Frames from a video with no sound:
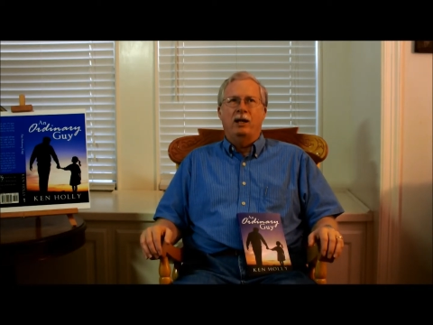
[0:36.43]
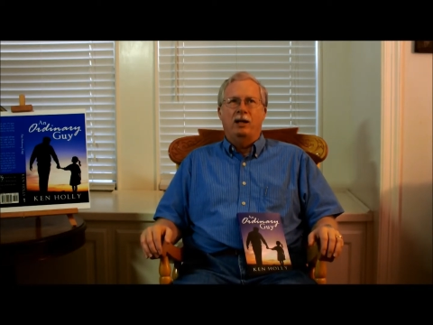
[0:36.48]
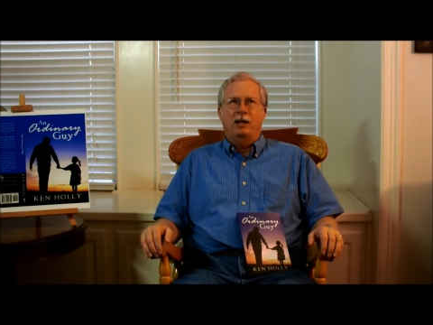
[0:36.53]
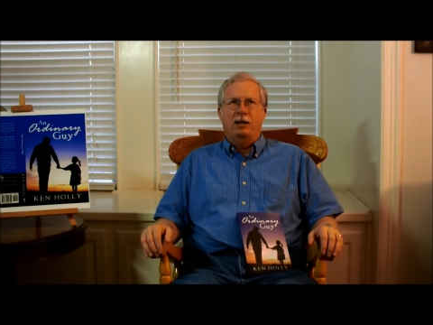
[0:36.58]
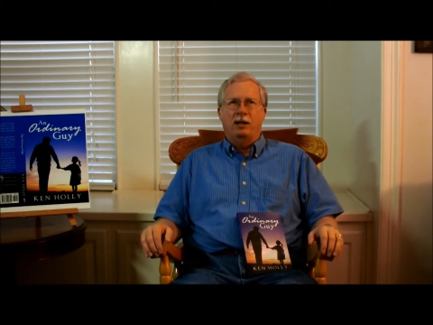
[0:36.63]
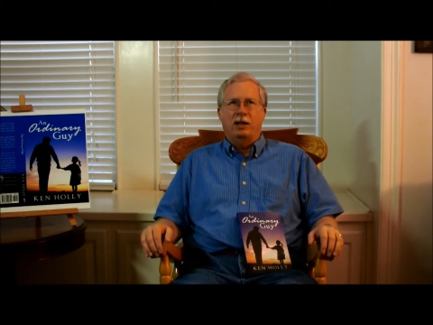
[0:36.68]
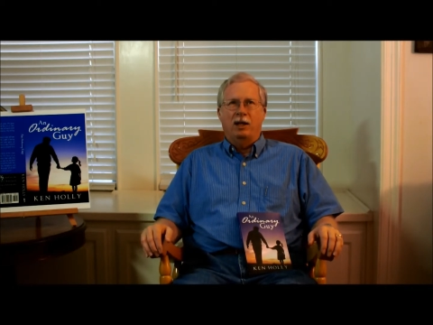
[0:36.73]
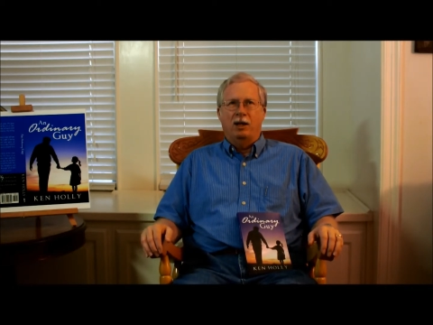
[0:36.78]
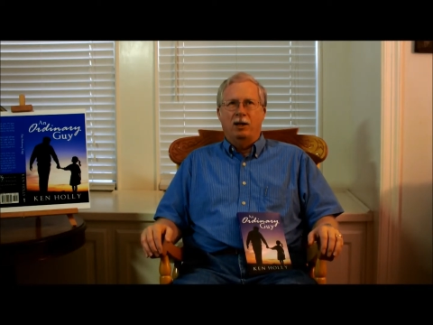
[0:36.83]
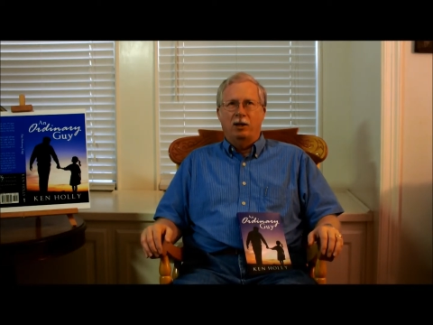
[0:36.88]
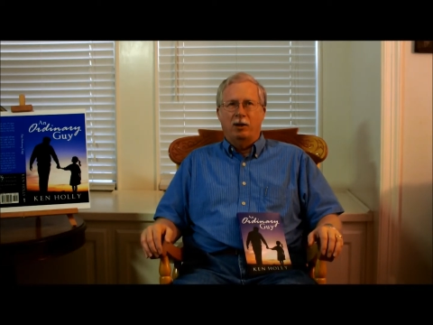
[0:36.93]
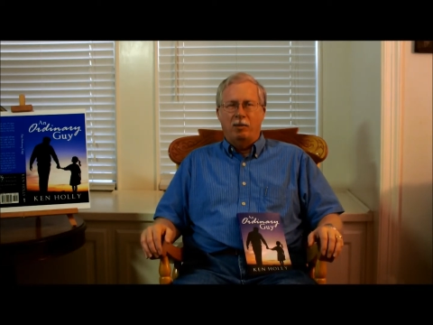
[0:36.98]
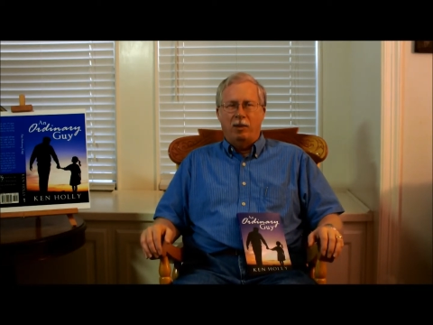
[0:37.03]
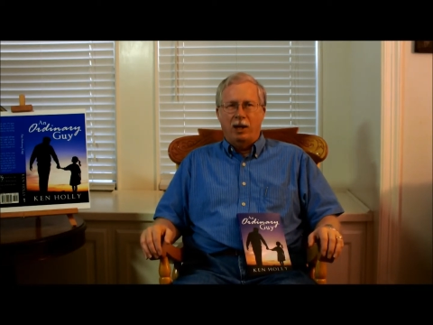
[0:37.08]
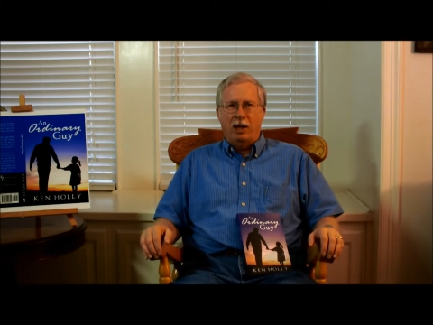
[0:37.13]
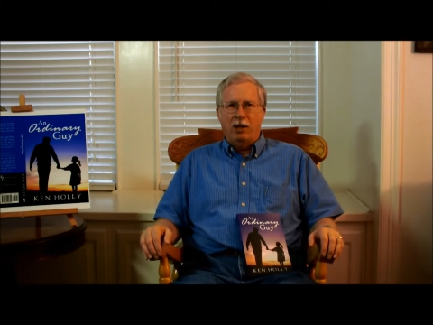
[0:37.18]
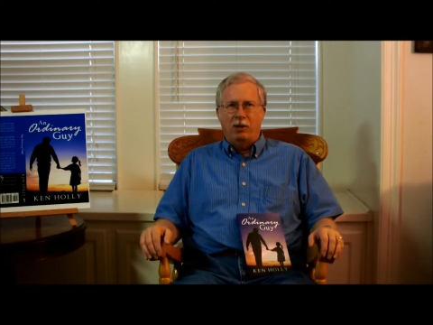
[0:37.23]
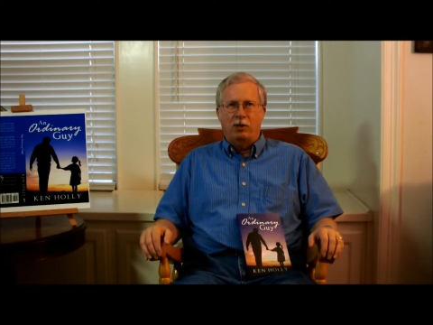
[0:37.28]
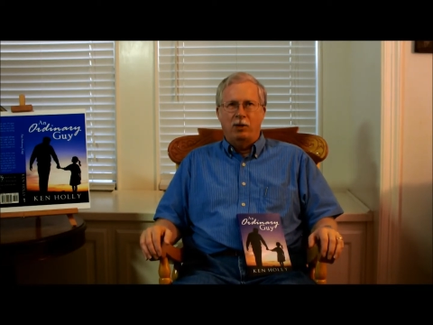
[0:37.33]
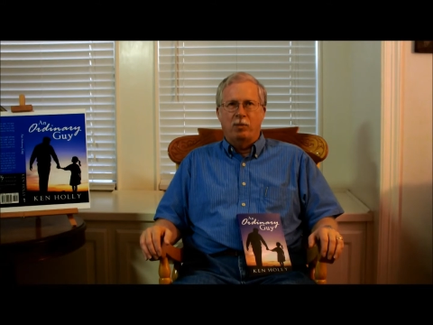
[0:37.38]
and tell
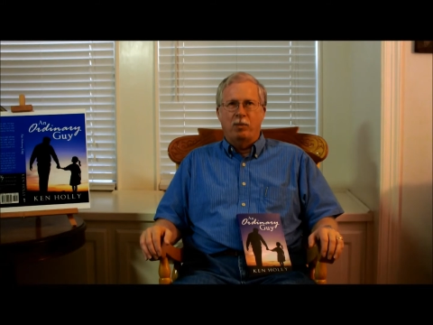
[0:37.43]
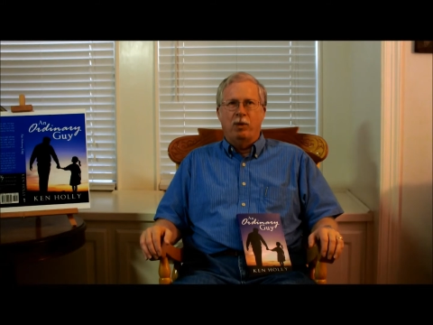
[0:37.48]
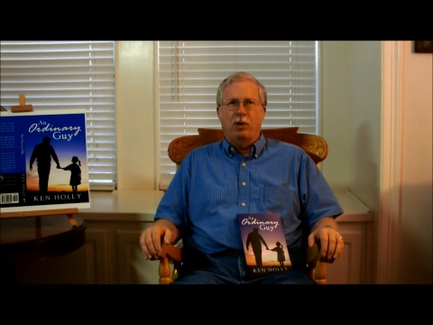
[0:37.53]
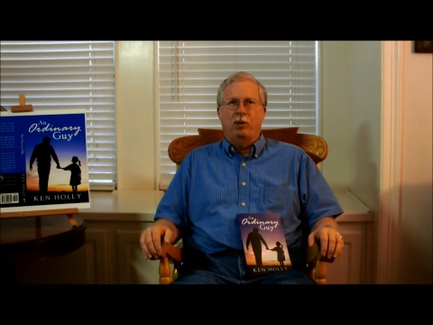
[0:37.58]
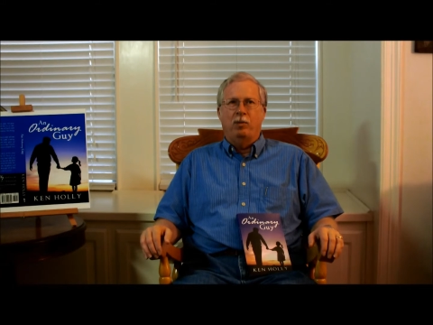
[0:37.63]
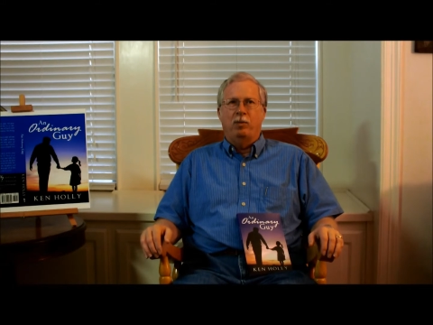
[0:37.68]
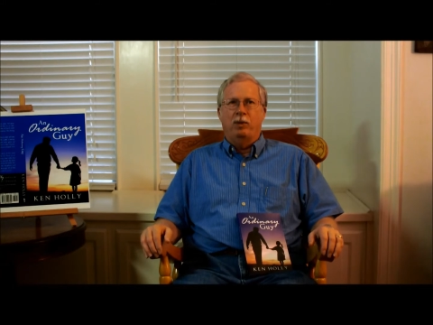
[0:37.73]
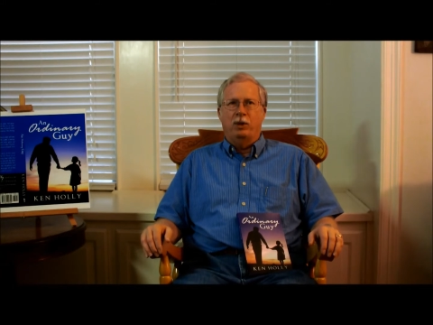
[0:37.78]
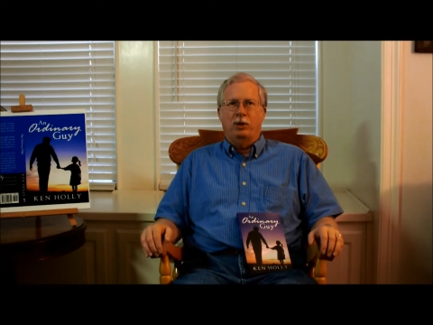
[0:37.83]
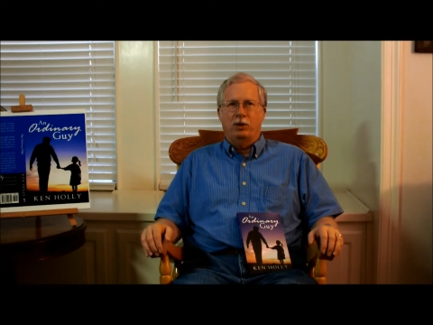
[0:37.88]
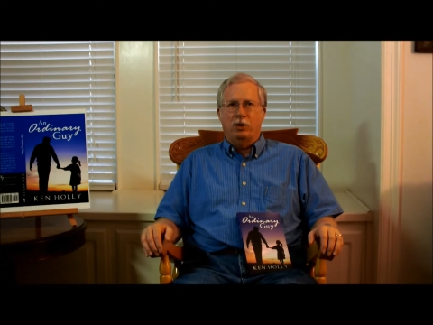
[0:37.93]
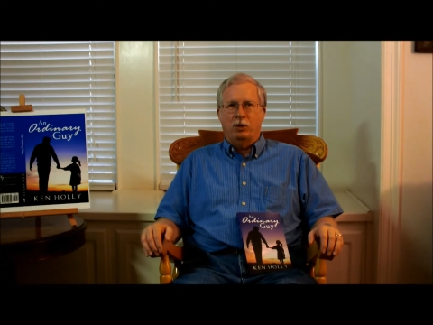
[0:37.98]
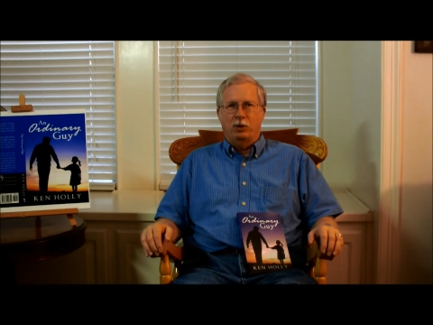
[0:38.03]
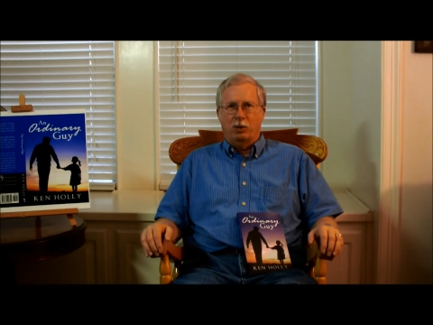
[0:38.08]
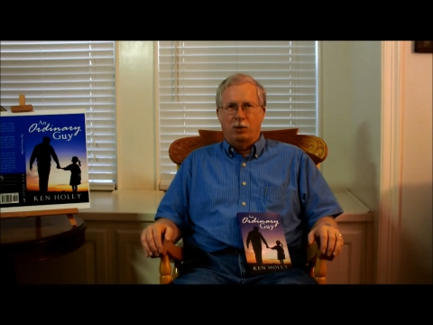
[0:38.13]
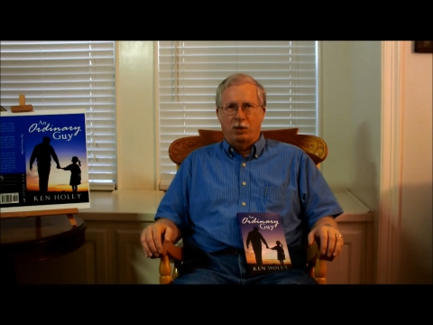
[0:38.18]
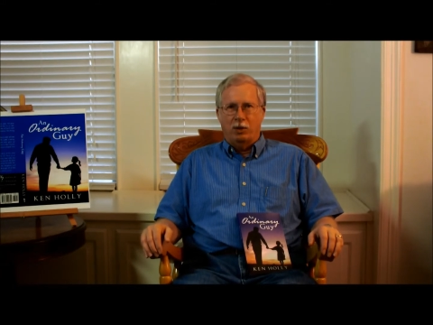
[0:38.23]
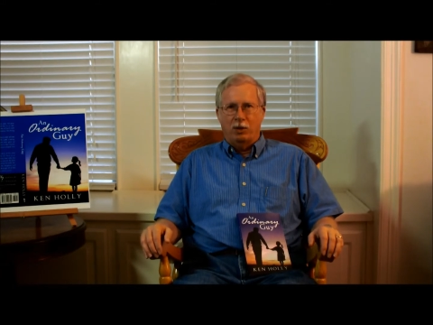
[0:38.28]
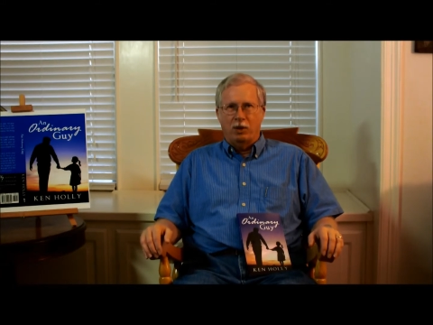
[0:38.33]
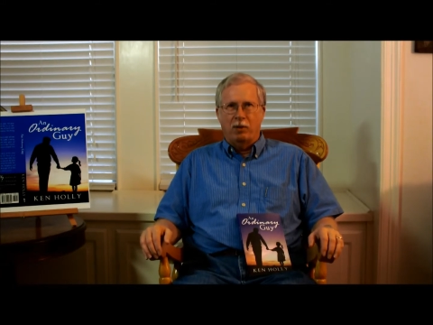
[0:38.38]
them age-appropriate
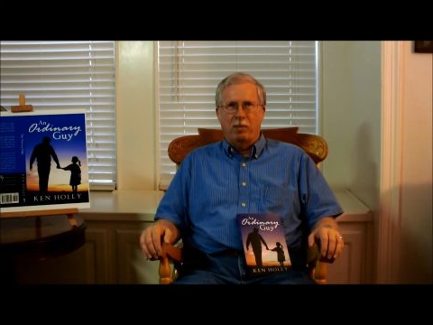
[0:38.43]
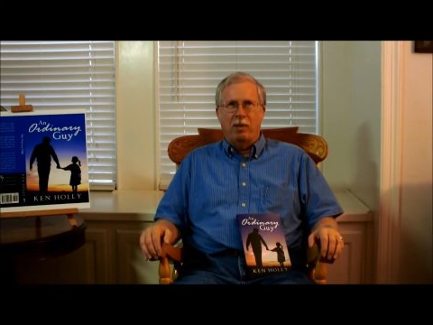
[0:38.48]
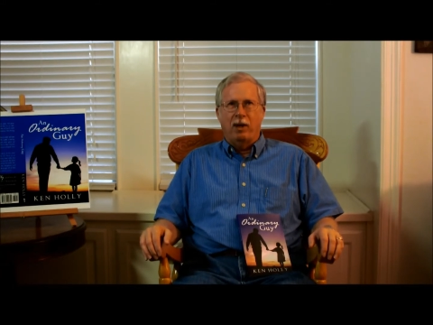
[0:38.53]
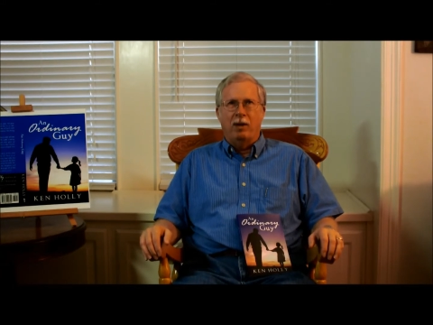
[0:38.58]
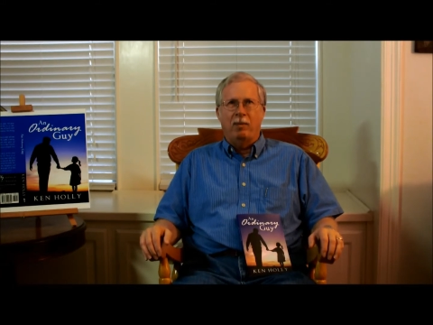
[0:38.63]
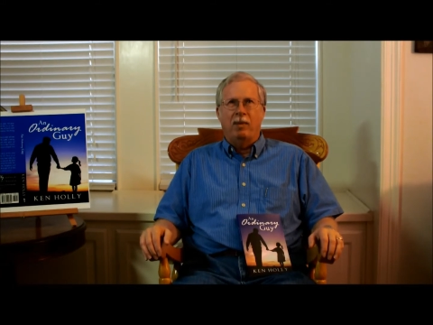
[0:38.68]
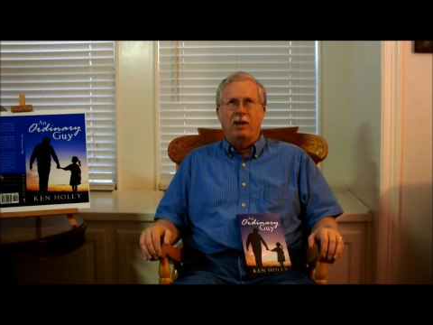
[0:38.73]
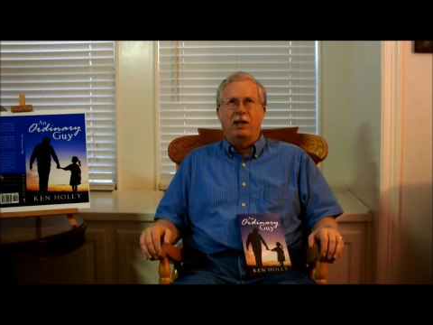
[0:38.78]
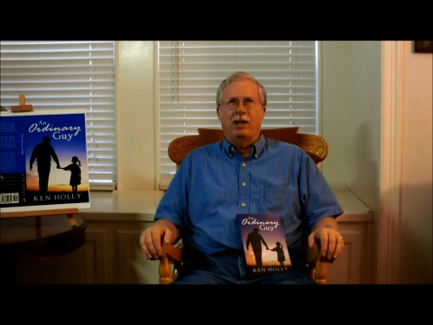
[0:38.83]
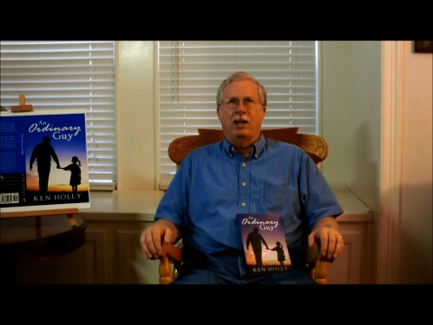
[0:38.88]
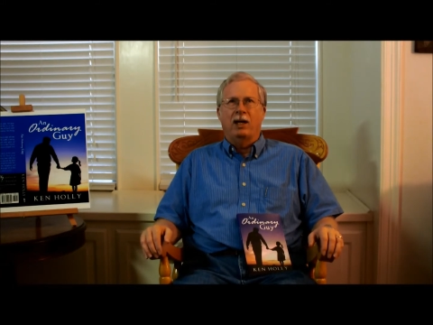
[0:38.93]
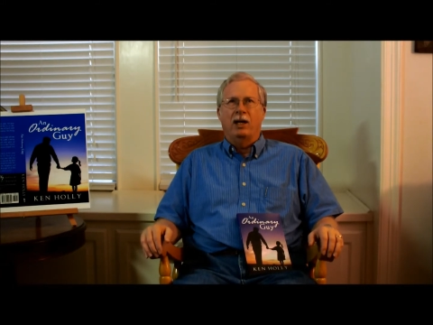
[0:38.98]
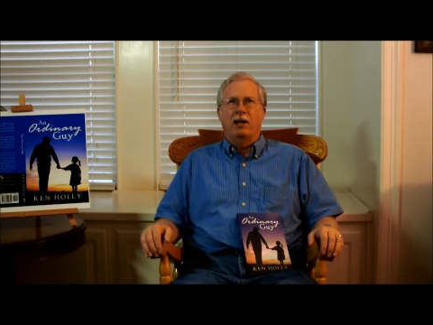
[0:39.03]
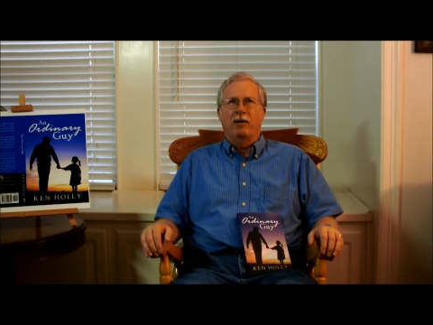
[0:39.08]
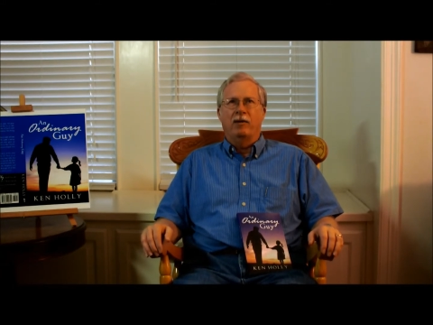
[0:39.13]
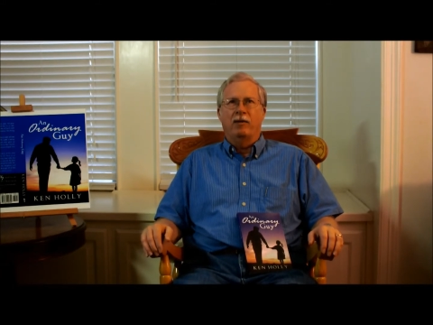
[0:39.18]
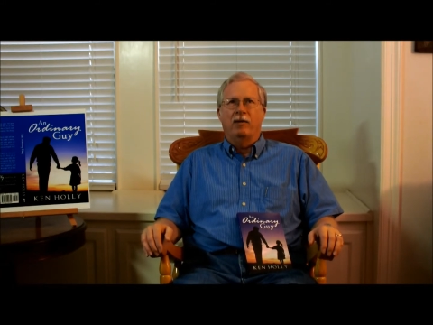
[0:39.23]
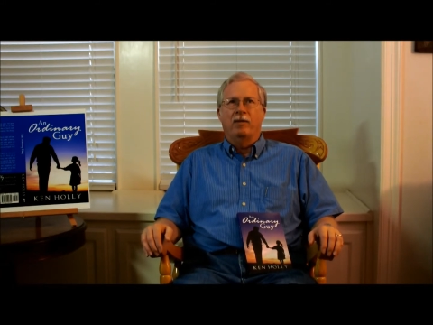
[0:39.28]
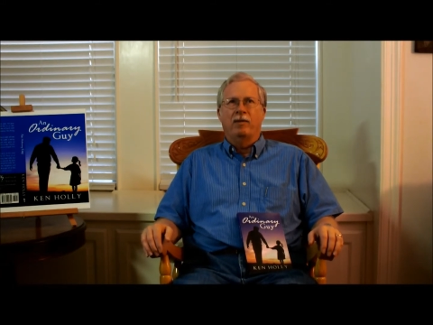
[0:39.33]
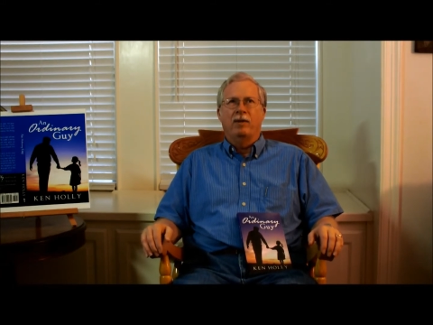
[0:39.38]
stories about my
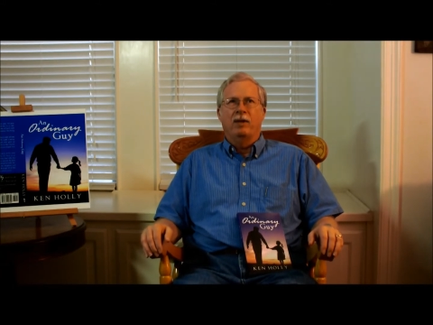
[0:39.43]
life.